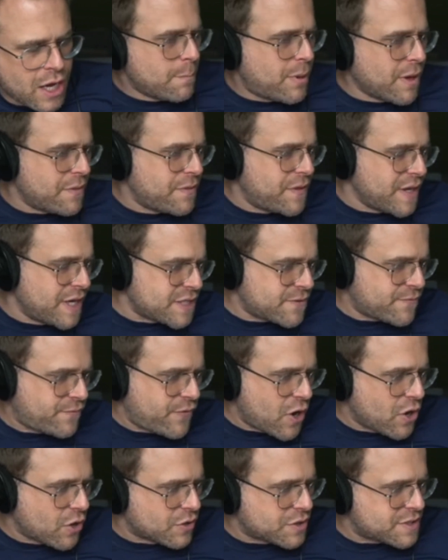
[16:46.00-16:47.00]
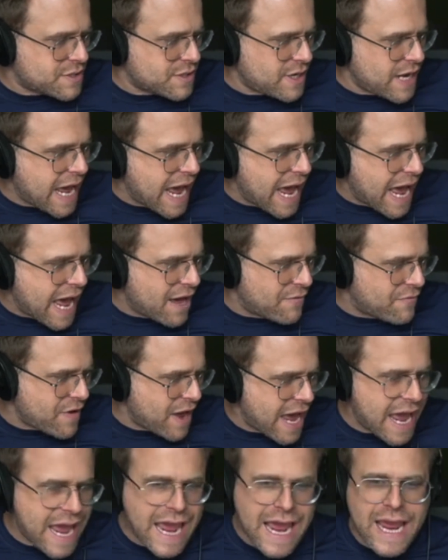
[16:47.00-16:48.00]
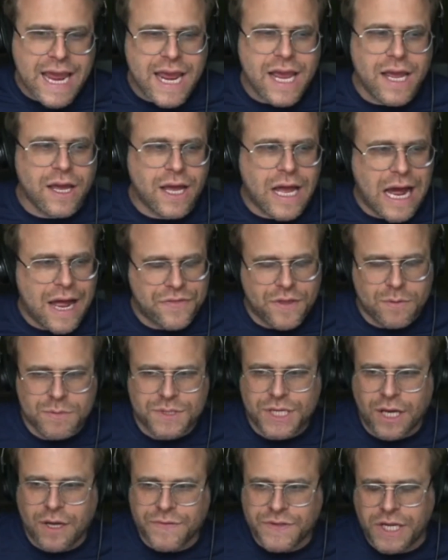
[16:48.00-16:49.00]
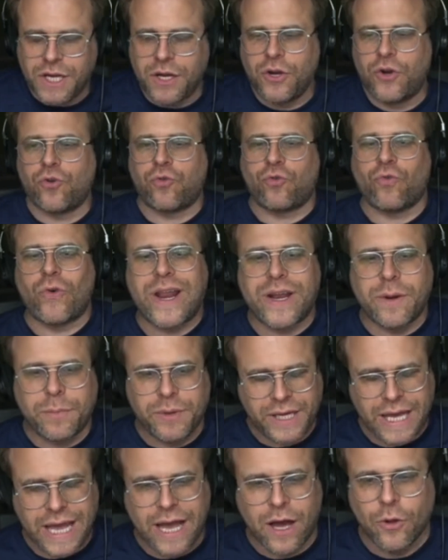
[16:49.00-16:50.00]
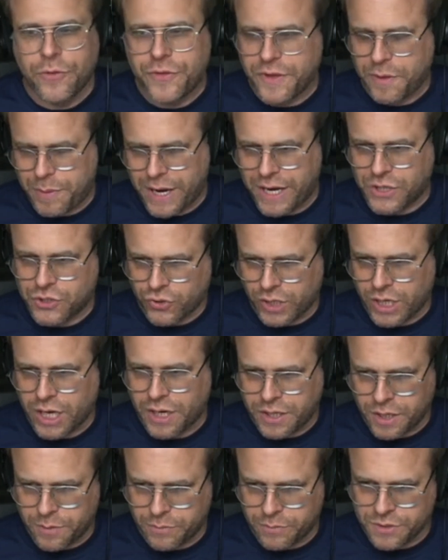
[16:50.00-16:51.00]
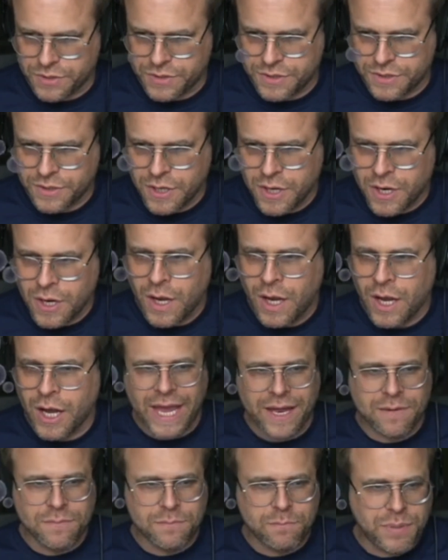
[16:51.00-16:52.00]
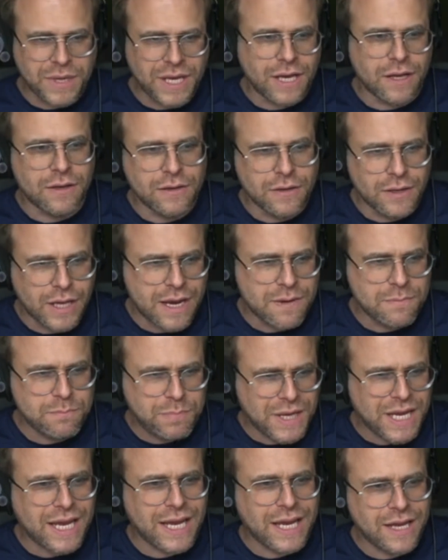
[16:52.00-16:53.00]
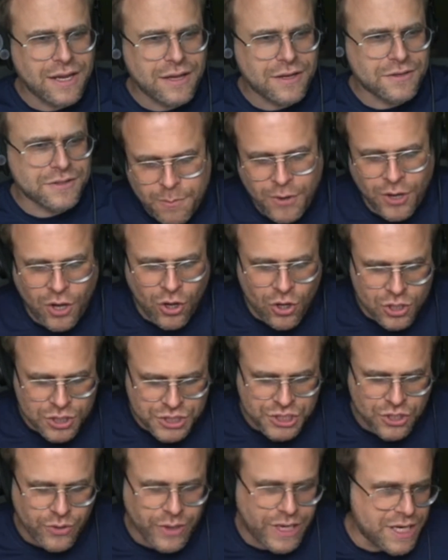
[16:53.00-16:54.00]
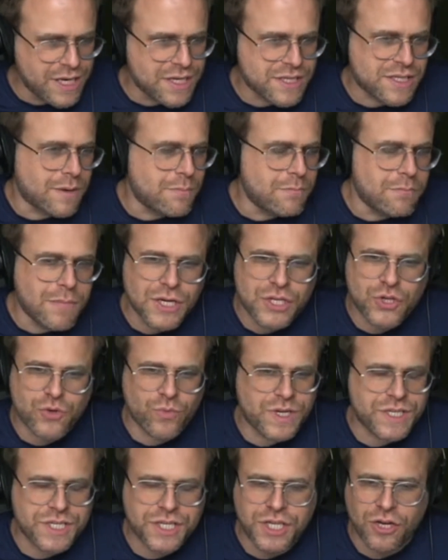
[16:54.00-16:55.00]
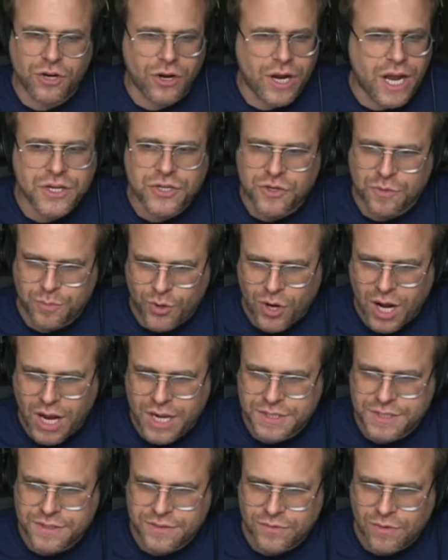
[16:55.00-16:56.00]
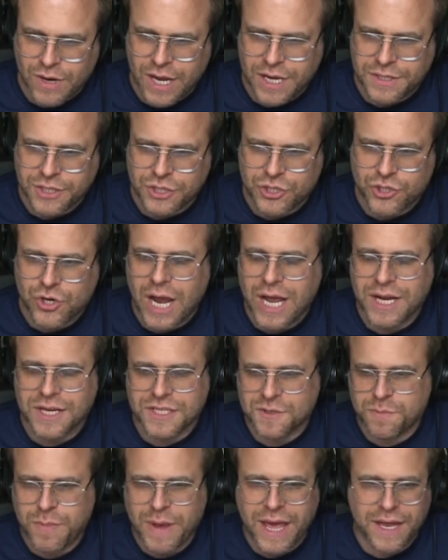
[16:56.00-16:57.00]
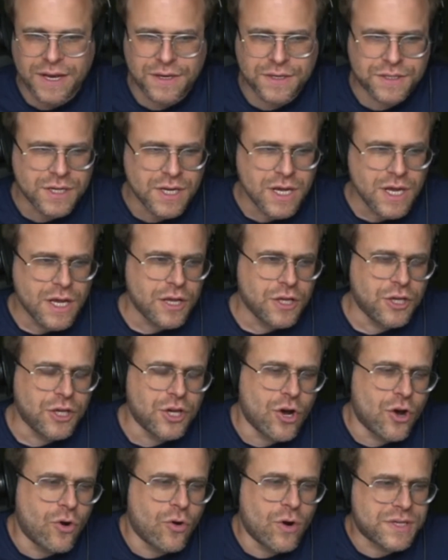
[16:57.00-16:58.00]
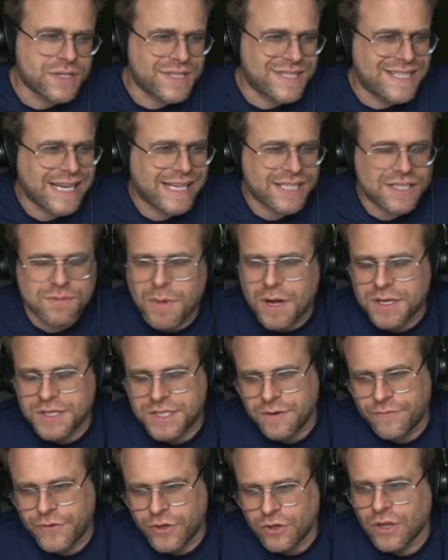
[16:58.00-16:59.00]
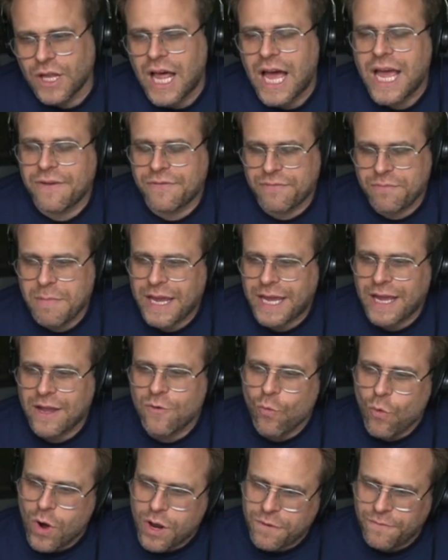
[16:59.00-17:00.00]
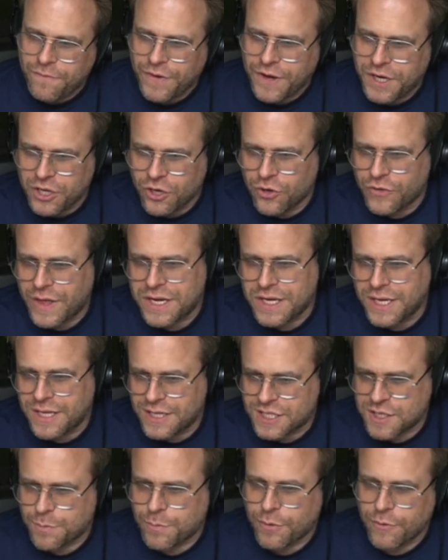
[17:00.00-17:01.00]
But these folks have got themselves incredibly healthy Patreon numbers, and B, but also it is a much riskier enterprise, right? To try to spend 6 months of your life making one video that needs to